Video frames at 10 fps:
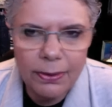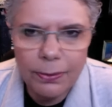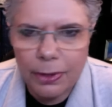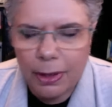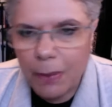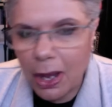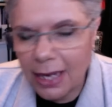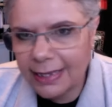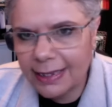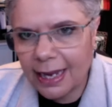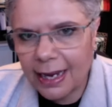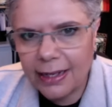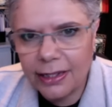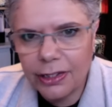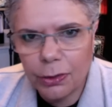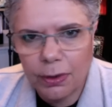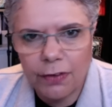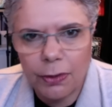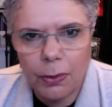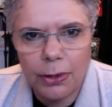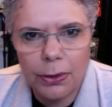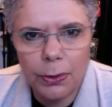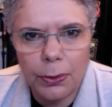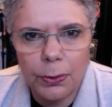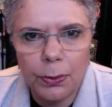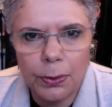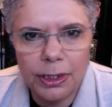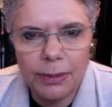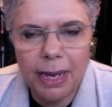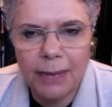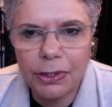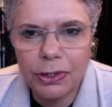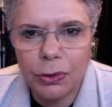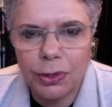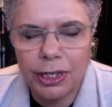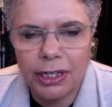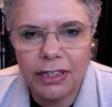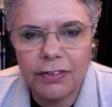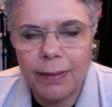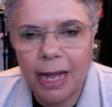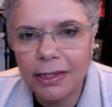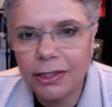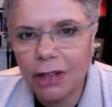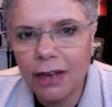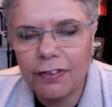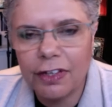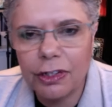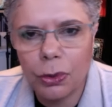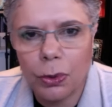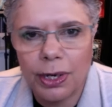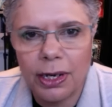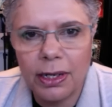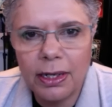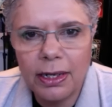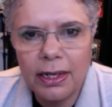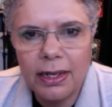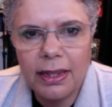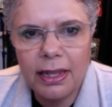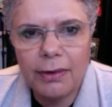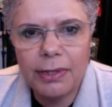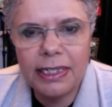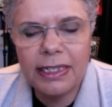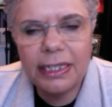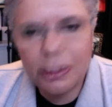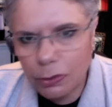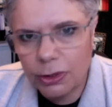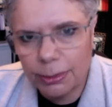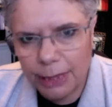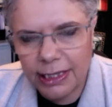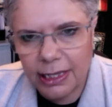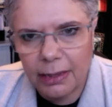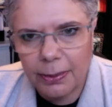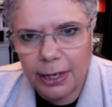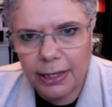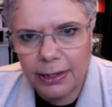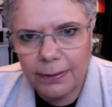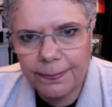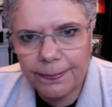when I might say to everyone who is perhaps joining us from outside of Victoria, there is little to be celebrated.